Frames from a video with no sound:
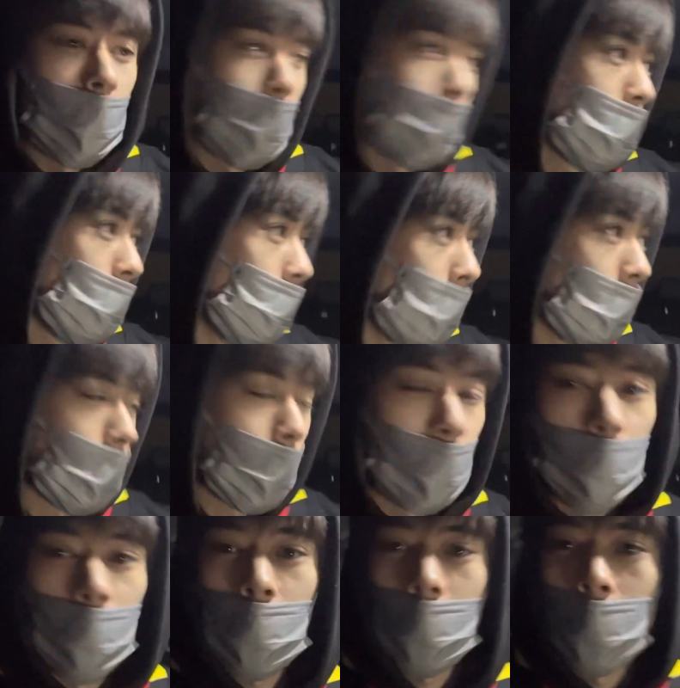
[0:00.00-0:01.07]
it's too dark,
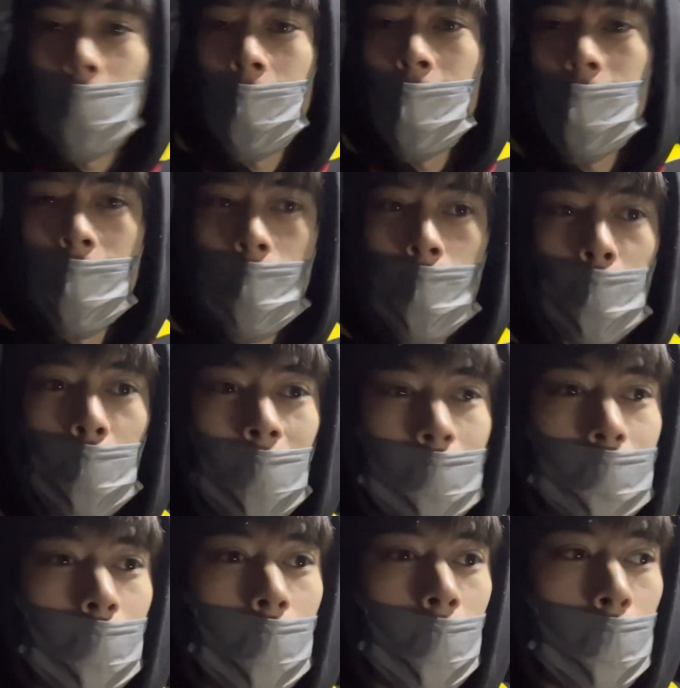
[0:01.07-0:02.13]
obviously, but
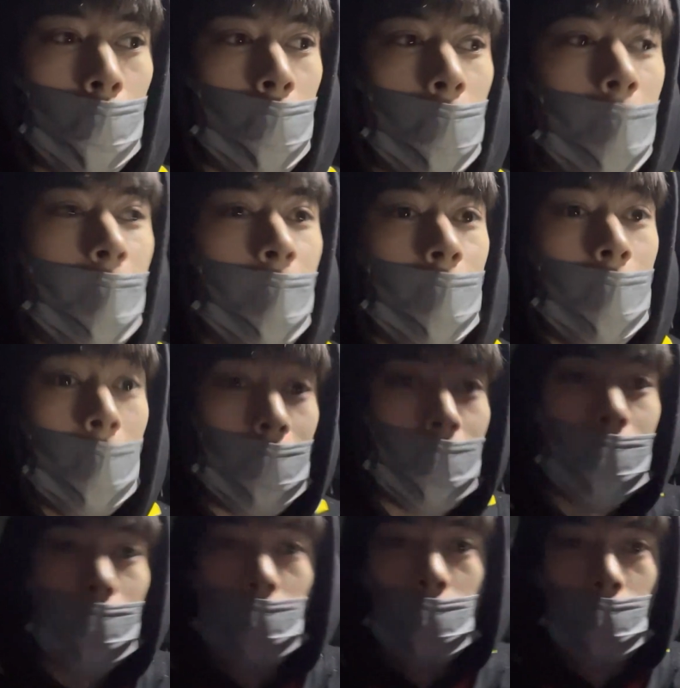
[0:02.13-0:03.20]
yeah, it
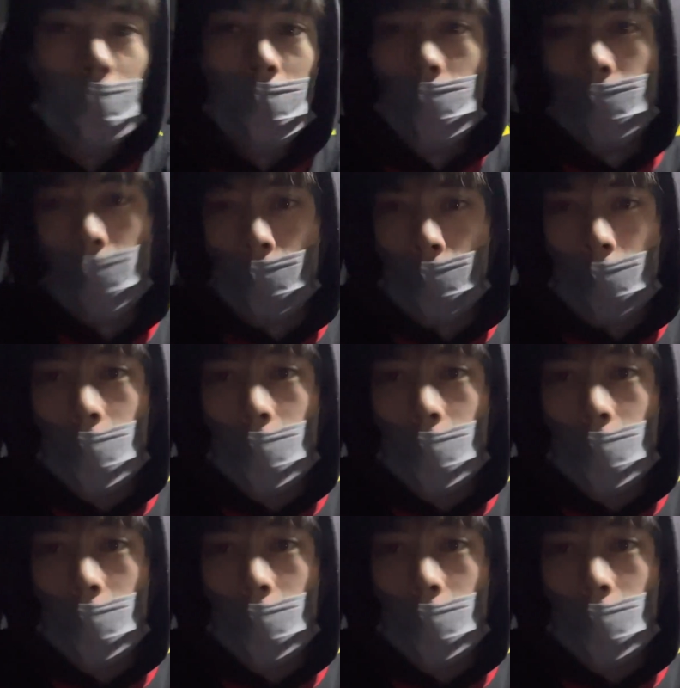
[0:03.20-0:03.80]
seems to be doing okay.